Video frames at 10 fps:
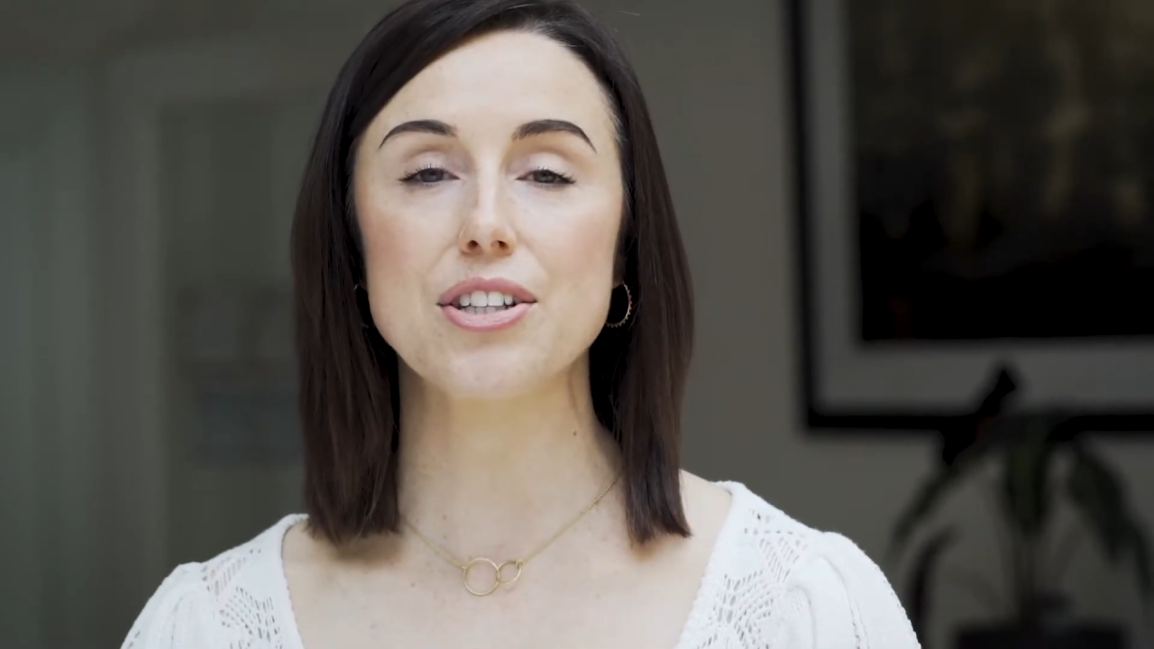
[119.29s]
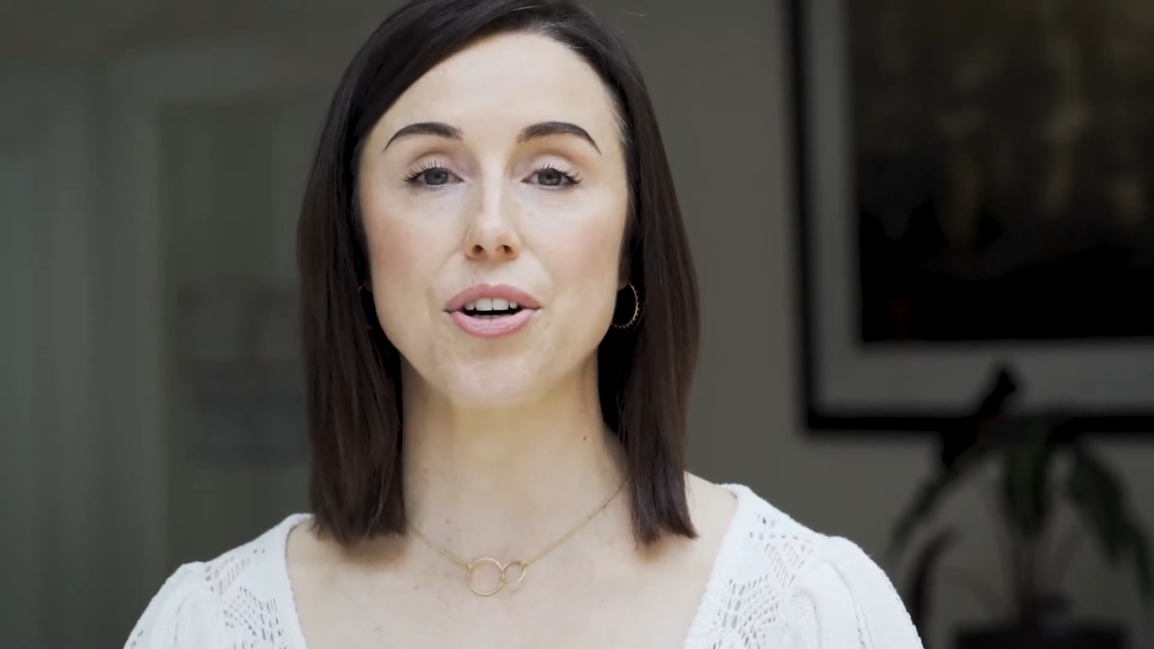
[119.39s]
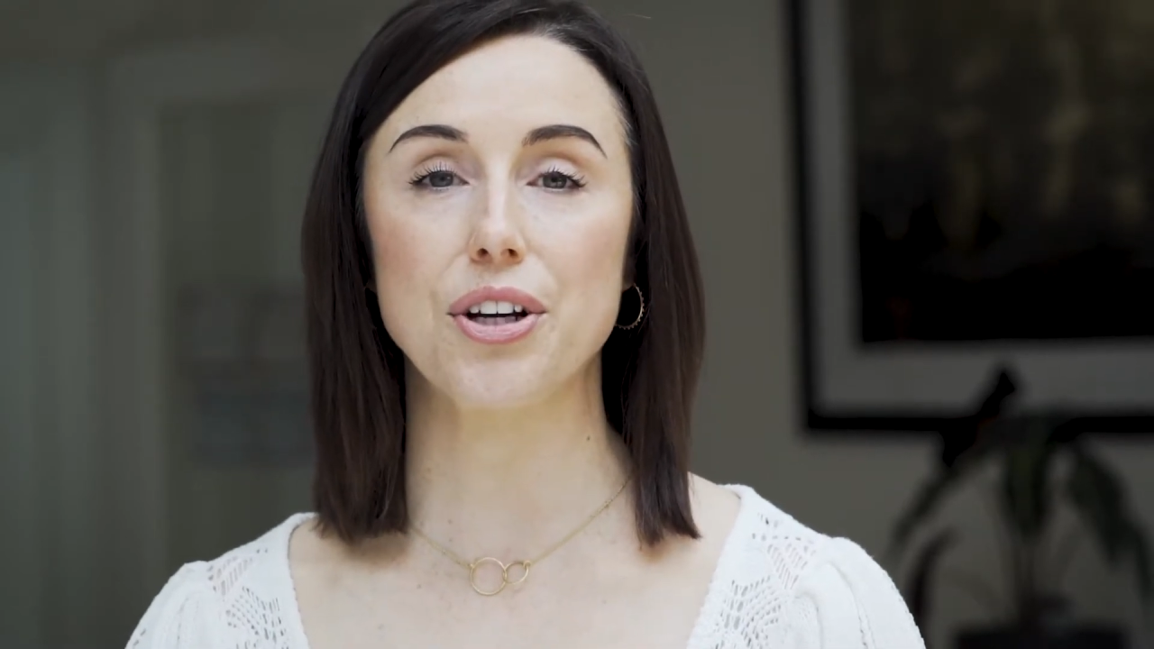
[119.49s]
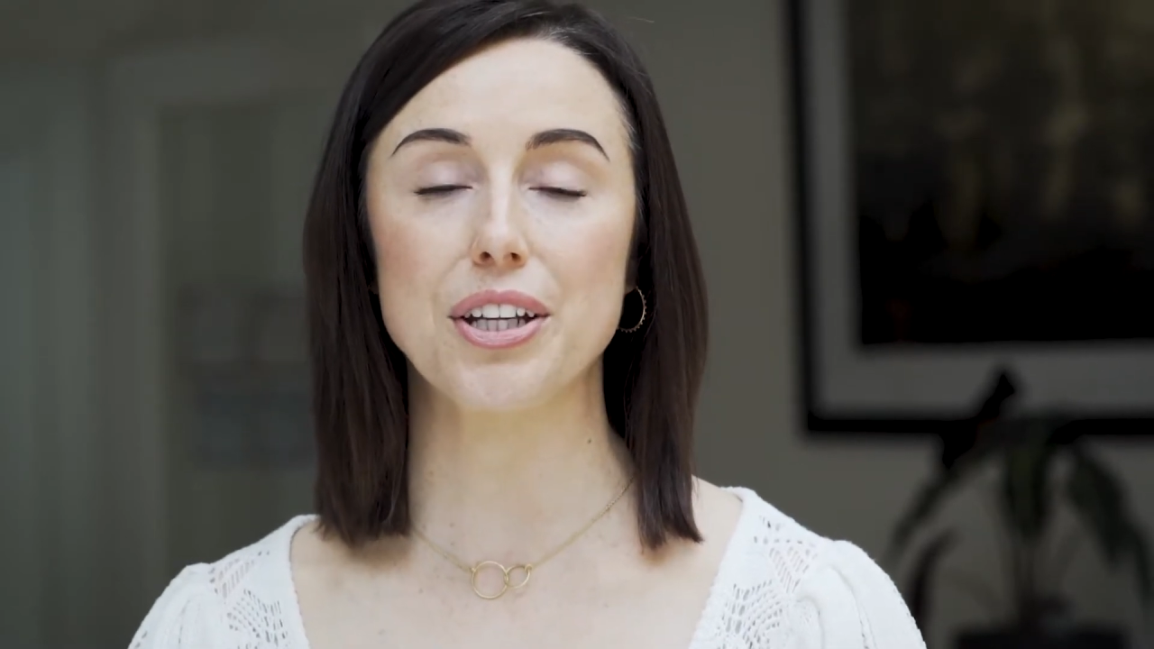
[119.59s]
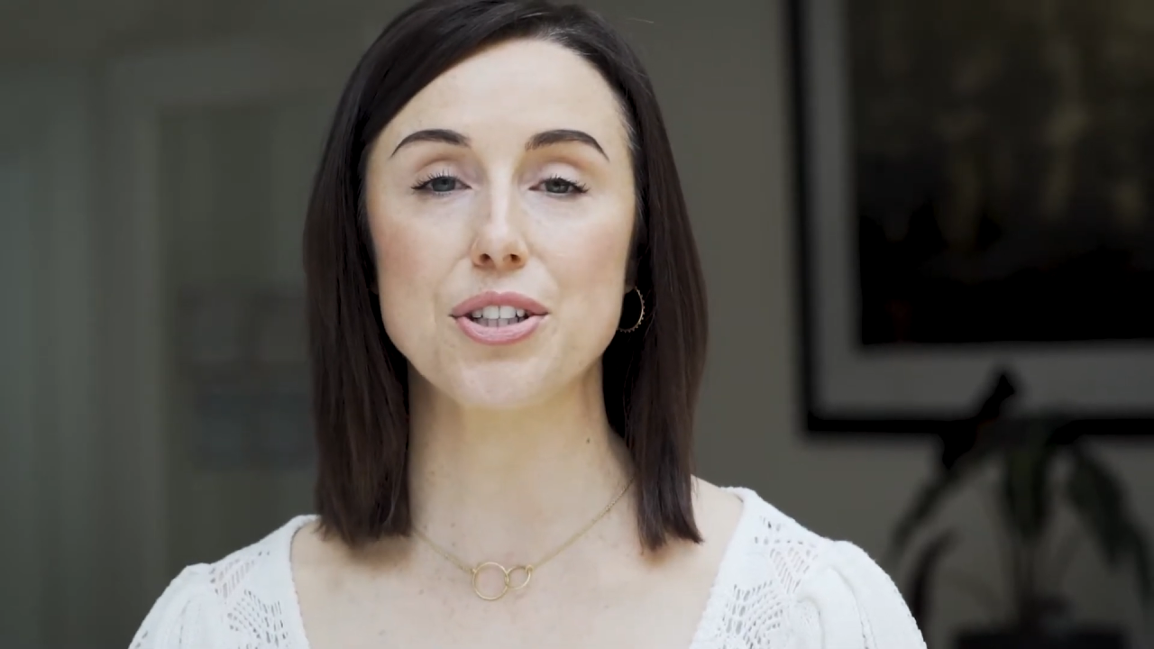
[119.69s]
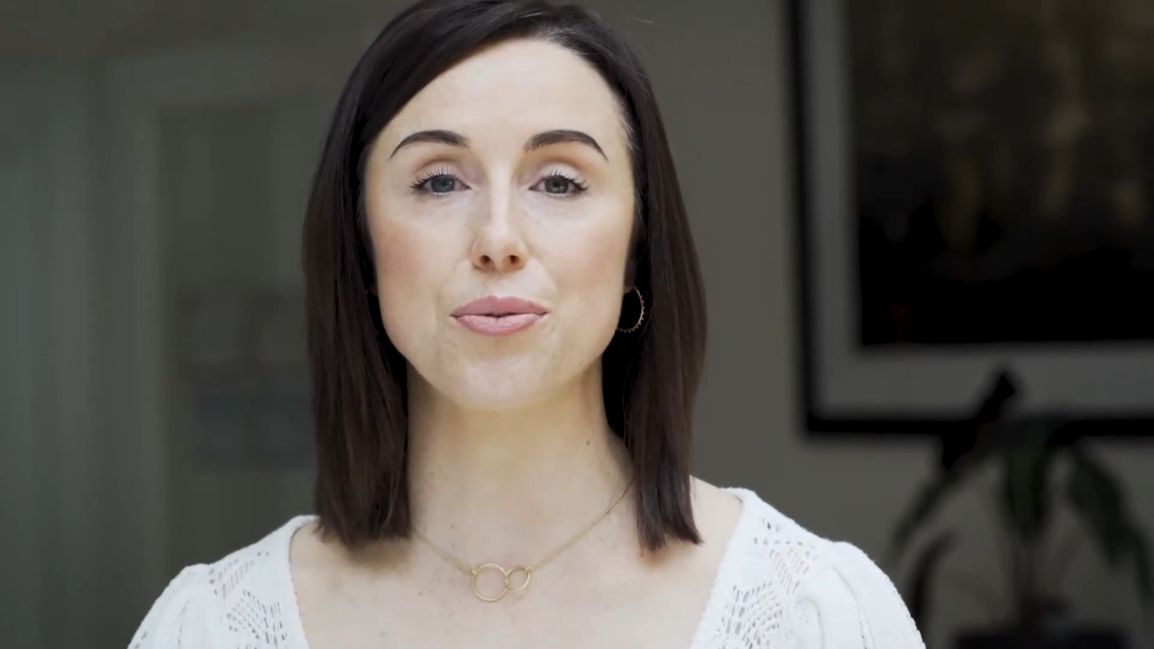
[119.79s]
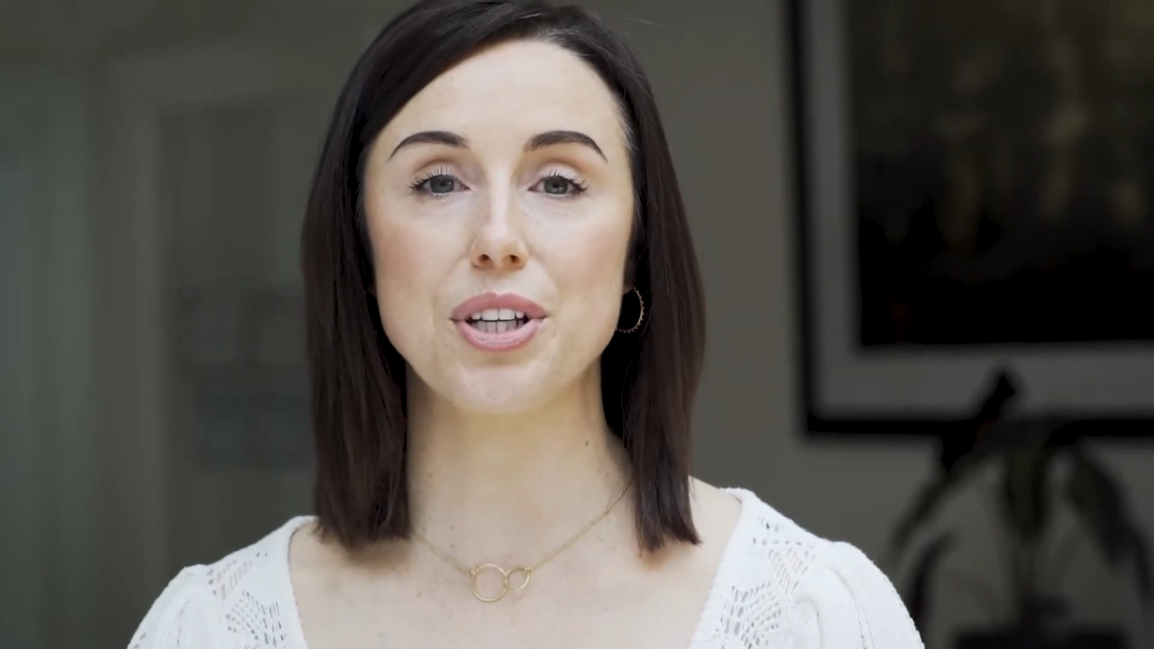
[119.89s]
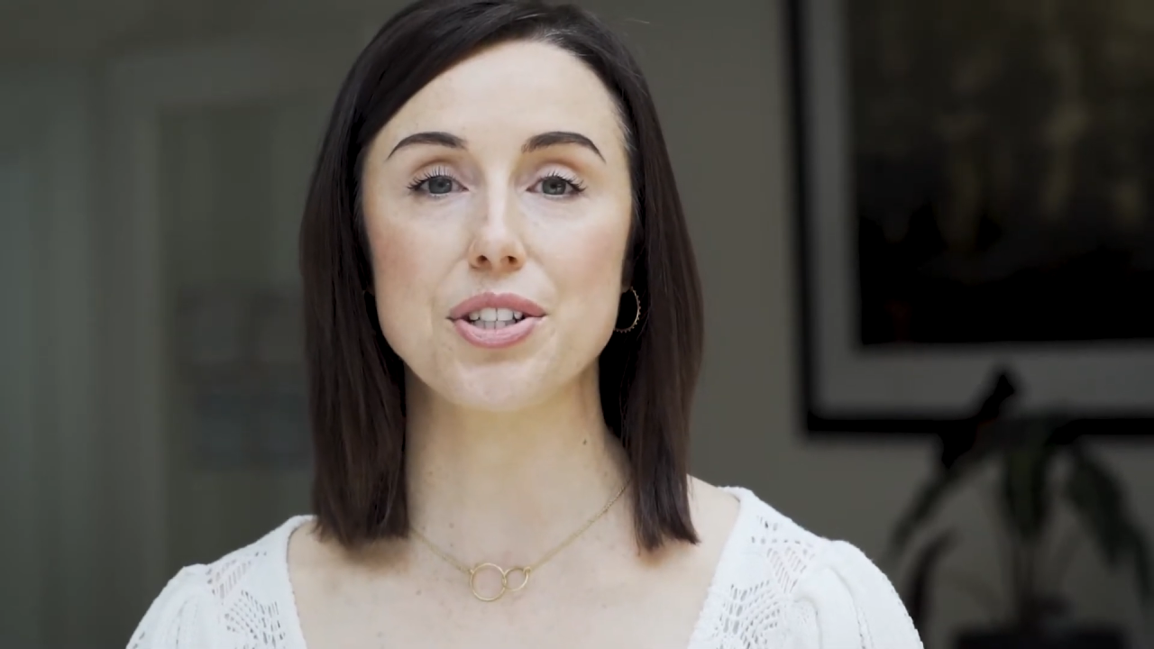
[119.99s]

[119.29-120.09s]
talking to